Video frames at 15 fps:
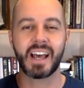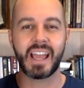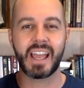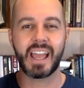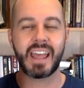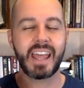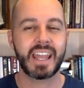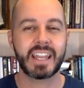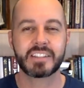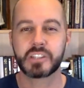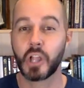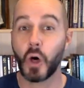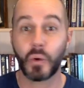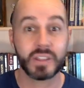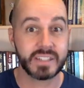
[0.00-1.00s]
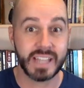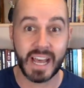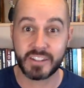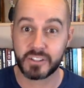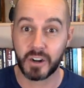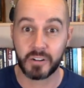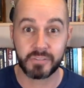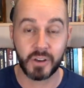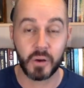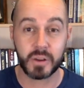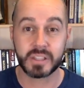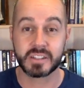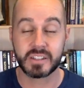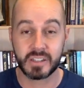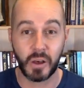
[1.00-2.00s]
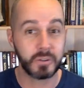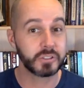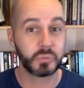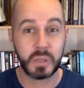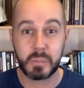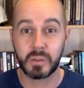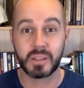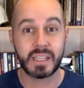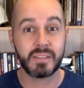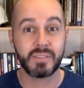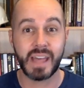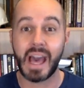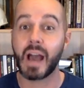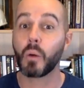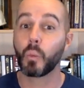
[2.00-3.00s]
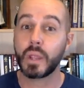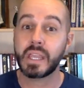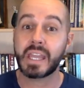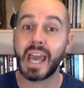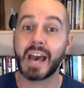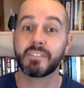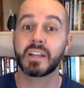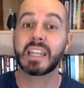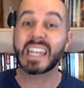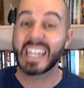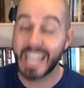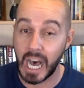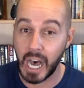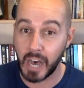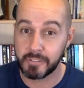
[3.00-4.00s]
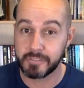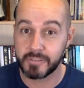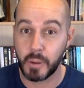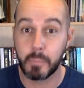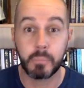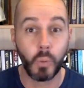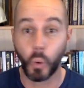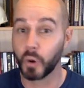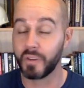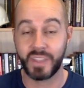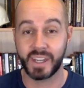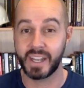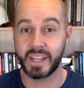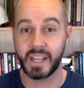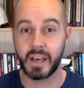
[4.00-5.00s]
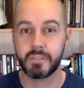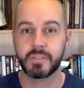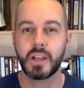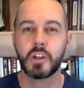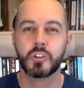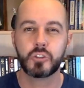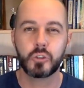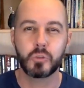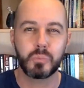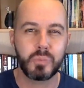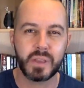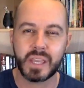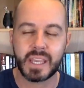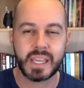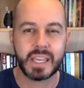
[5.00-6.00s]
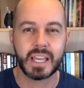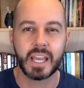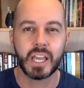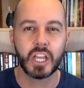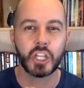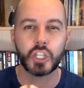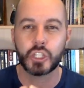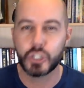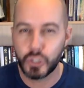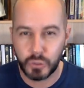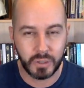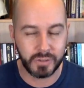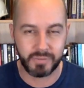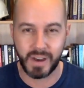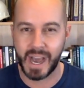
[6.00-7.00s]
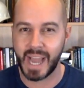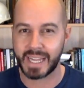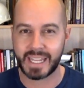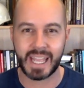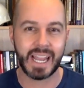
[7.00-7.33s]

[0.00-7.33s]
And as long as that's our focus, as long as we believe that, we have enough, more than enough, to be unified.